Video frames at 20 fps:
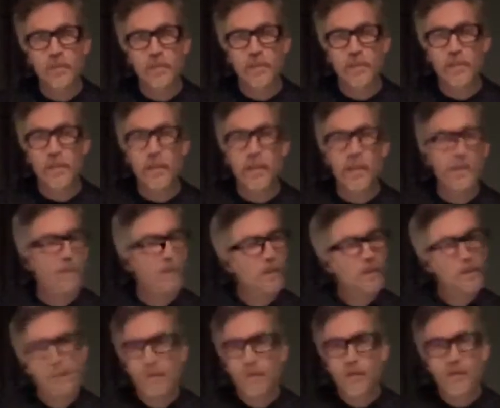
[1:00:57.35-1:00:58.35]
And he's like,
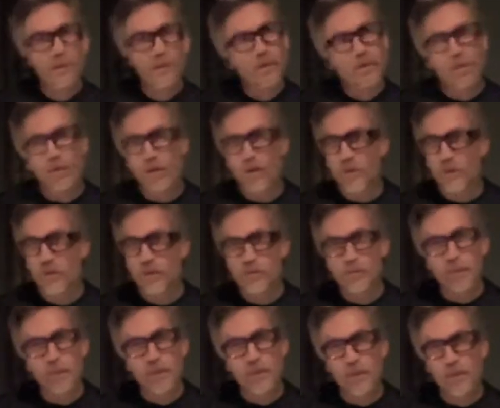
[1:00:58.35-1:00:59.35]
"You don't want to use
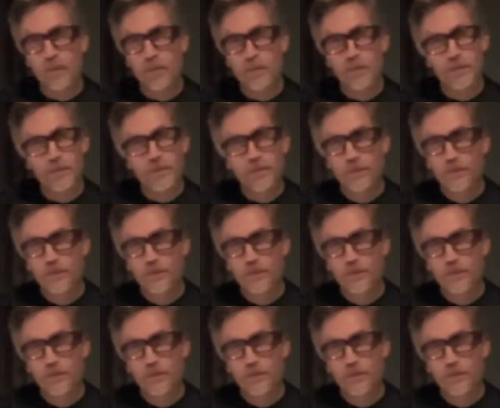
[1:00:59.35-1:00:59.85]
my drums."